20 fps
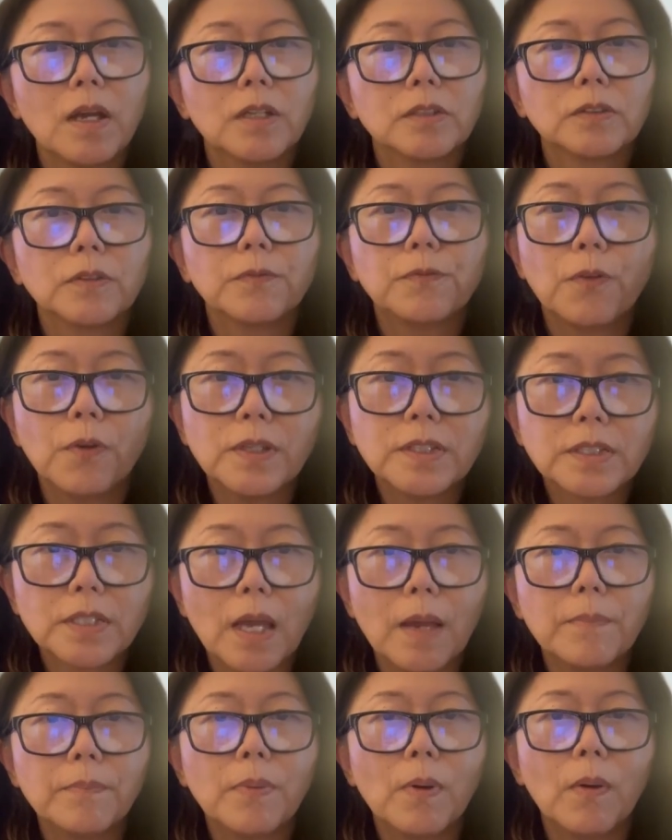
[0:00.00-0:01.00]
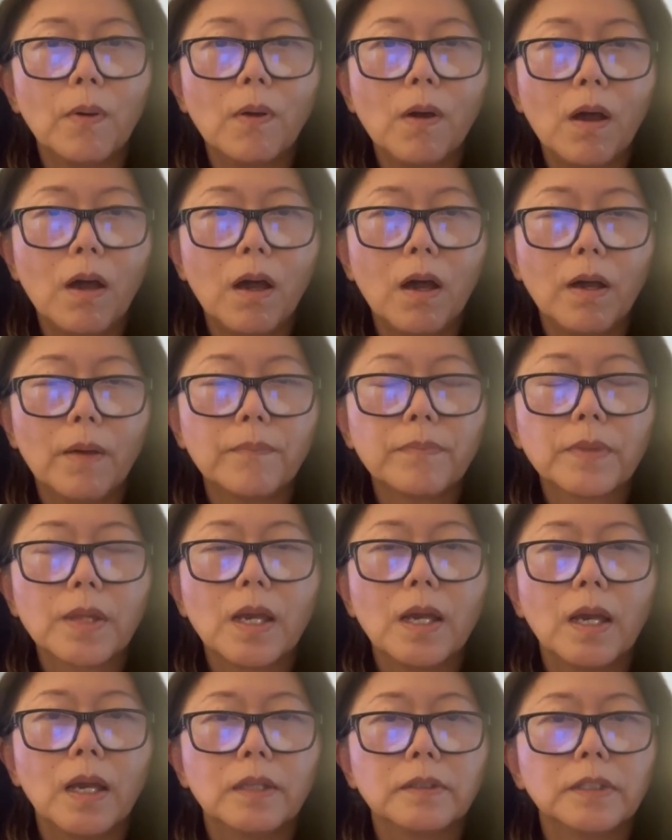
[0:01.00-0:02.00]
So for example,
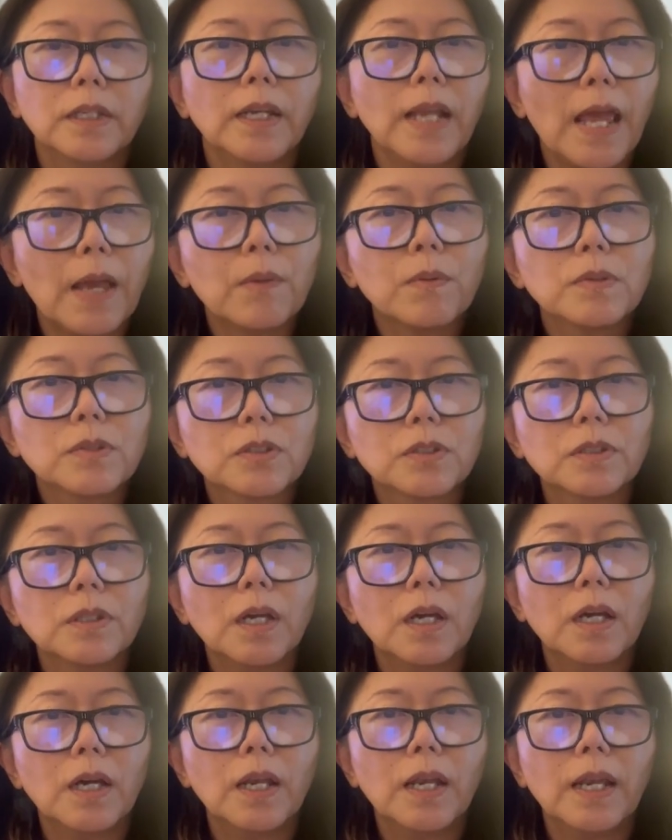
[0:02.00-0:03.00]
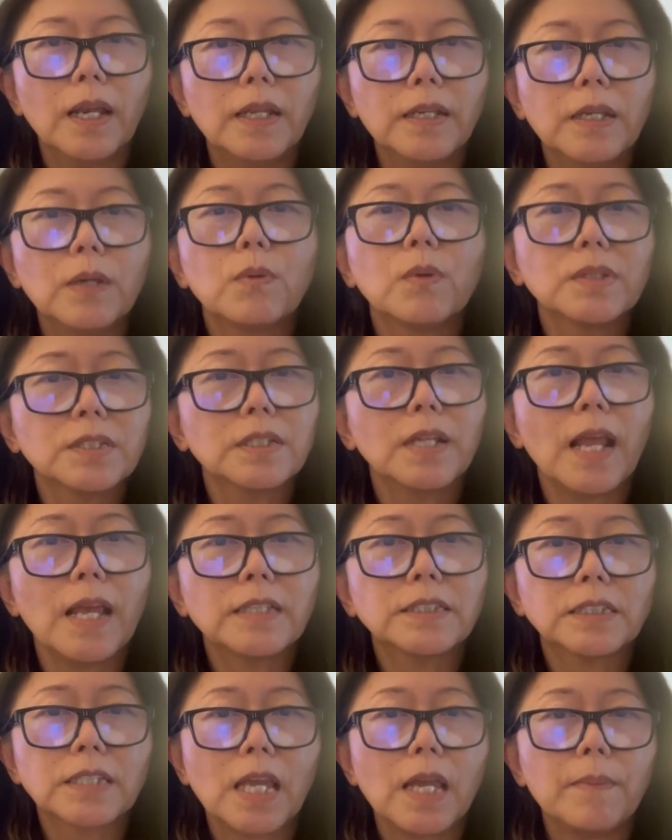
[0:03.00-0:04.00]
the linguistic
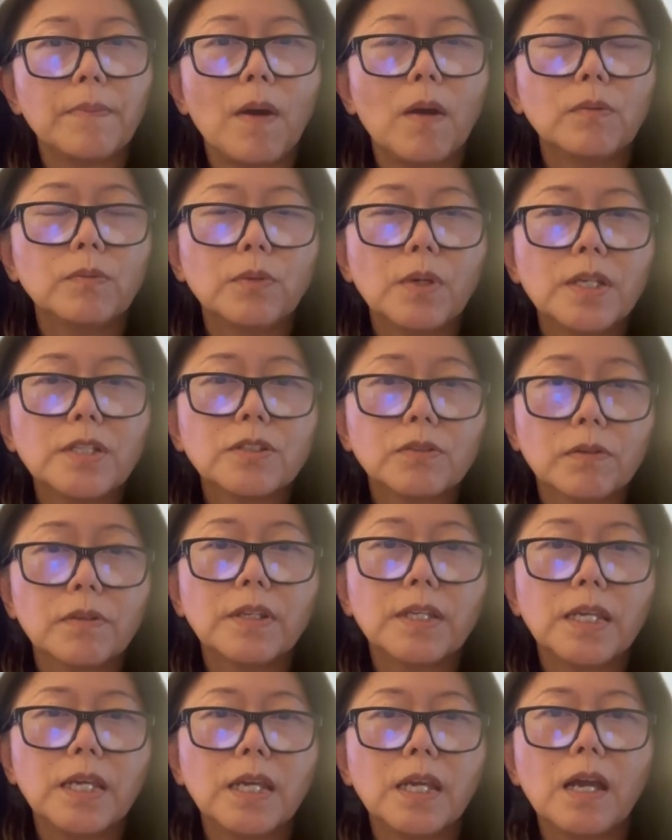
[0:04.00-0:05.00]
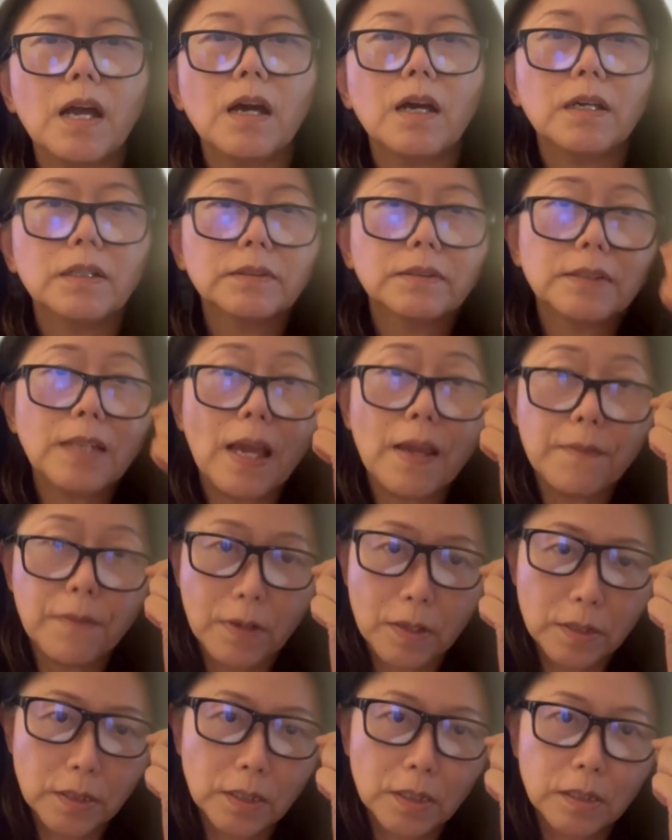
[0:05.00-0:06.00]
landscape of racially
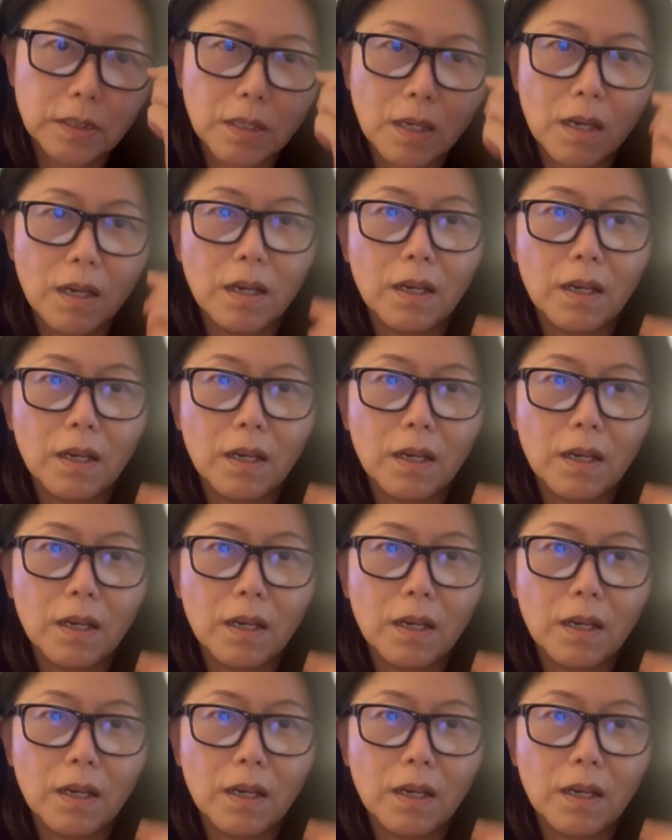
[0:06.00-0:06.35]
diverse